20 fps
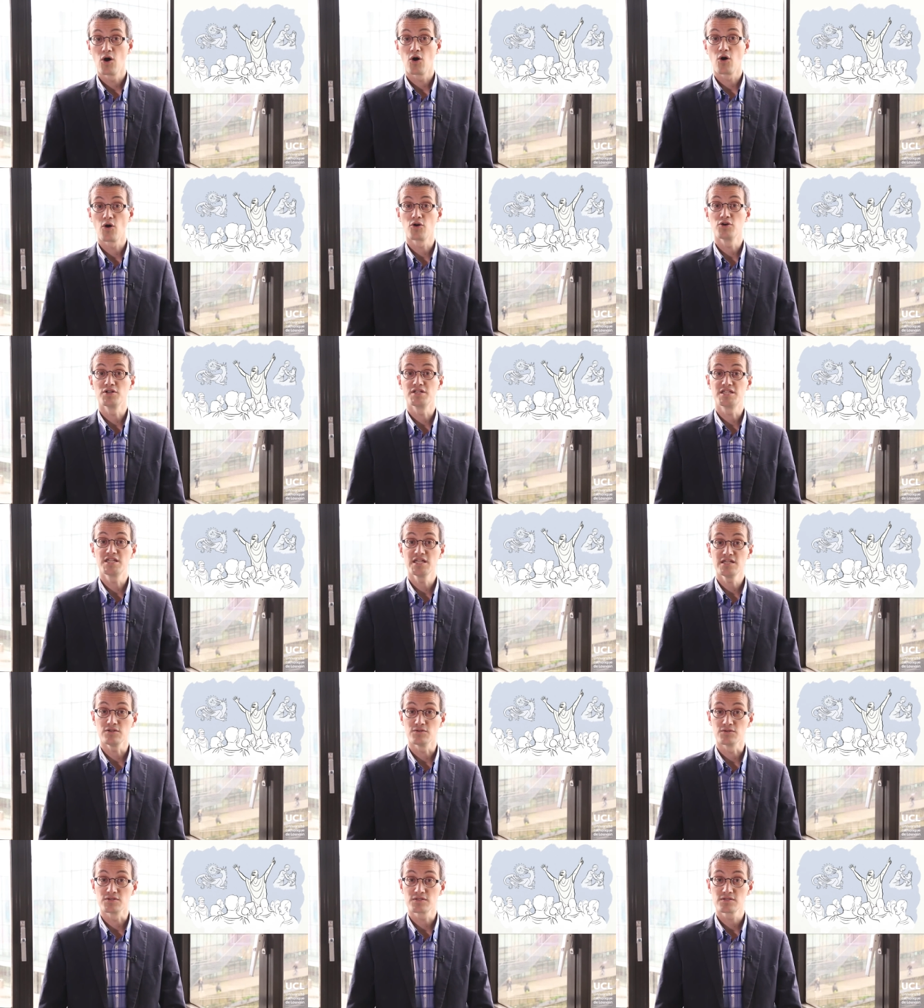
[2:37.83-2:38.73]
or a
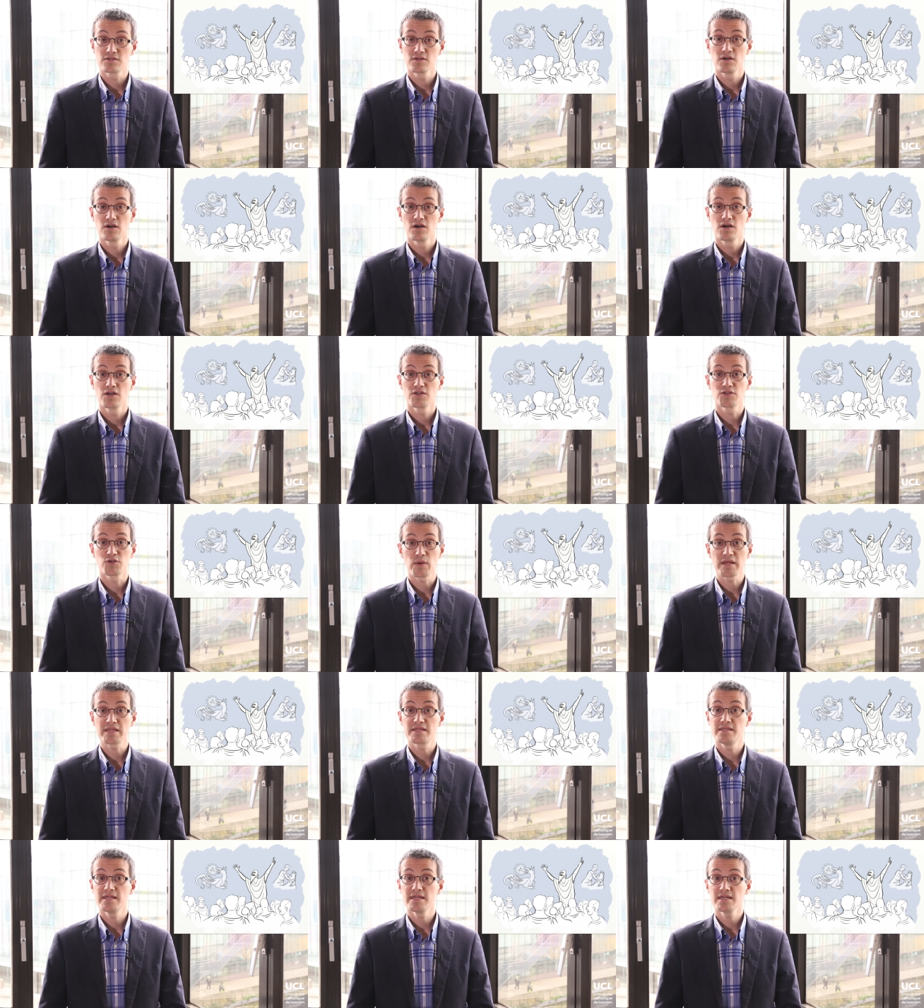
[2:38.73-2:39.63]
genius
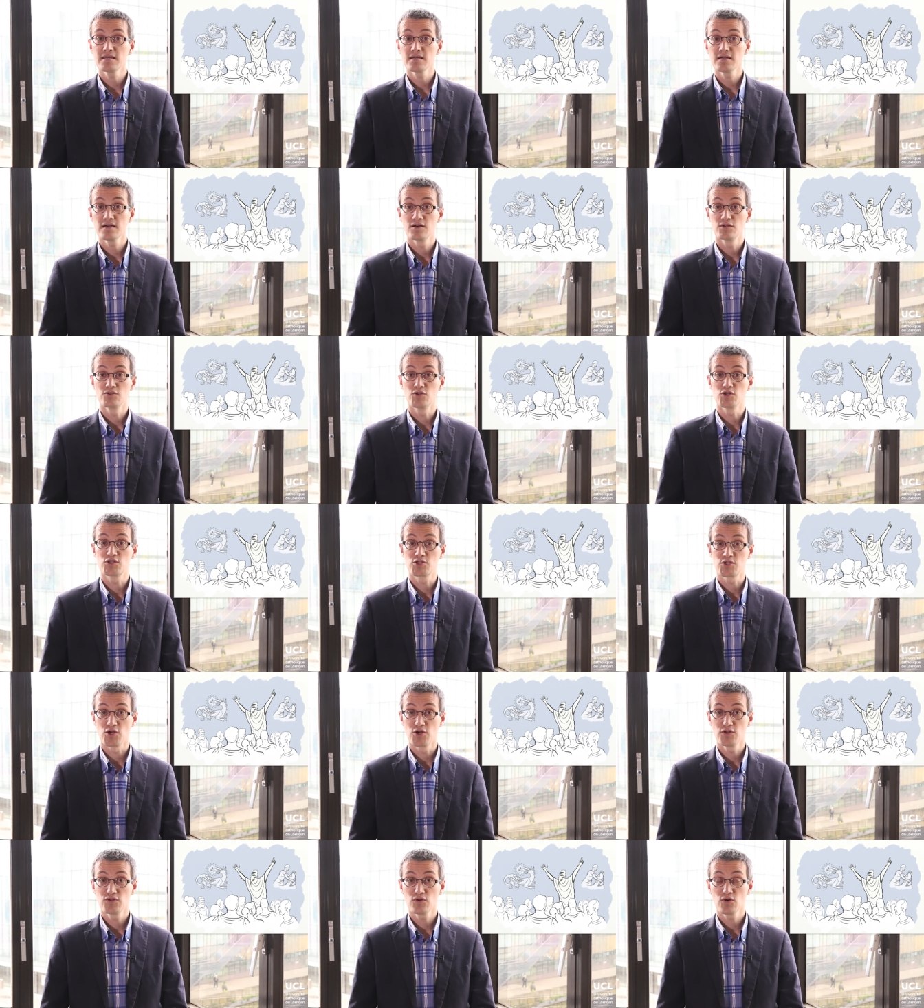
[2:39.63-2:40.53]
threatening the
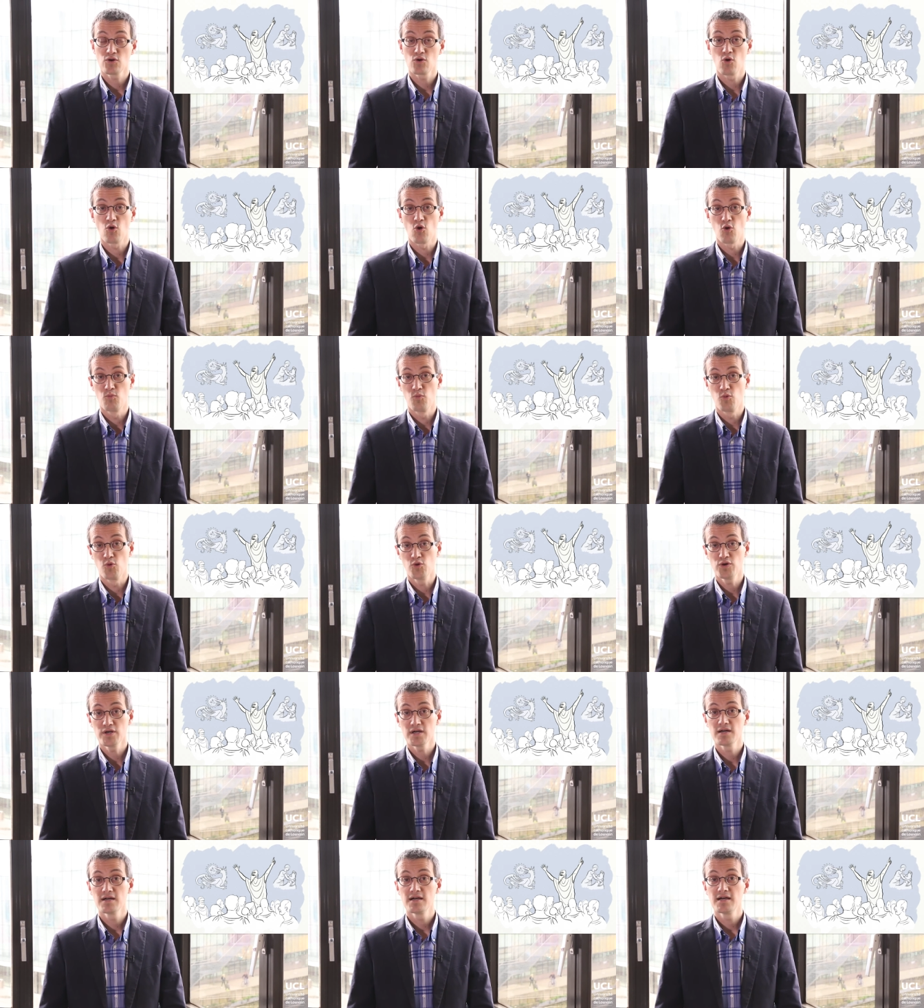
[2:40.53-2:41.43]
sun or
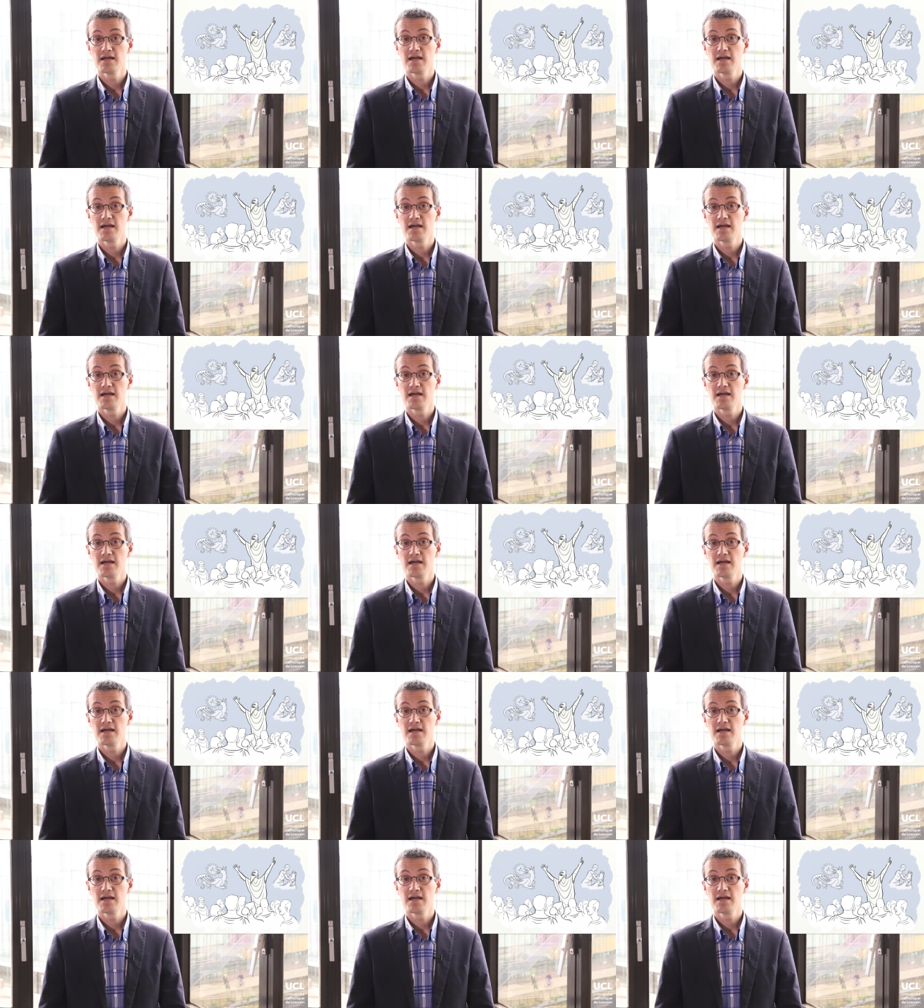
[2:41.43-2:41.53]
moon